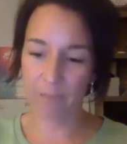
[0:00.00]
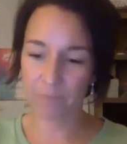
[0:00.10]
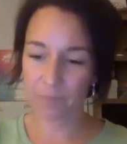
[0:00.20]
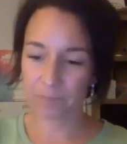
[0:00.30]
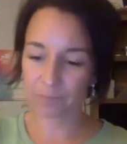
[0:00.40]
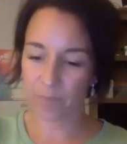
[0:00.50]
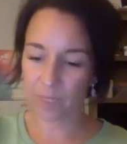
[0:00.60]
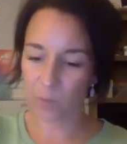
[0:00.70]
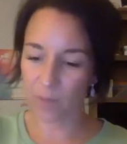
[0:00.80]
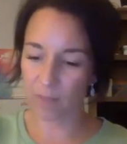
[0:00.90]
That's
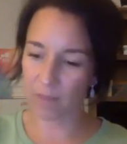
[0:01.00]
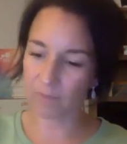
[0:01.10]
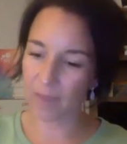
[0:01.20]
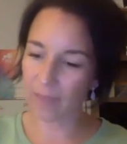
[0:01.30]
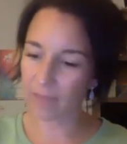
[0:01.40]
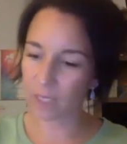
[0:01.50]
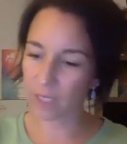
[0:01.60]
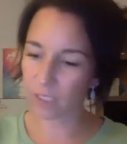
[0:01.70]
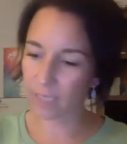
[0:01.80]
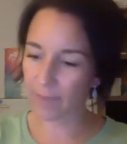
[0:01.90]
what I love. I like that
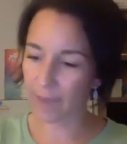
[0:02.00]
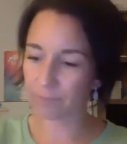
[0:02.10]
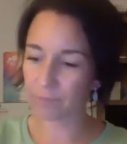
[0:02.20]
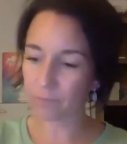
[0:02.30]
she said that.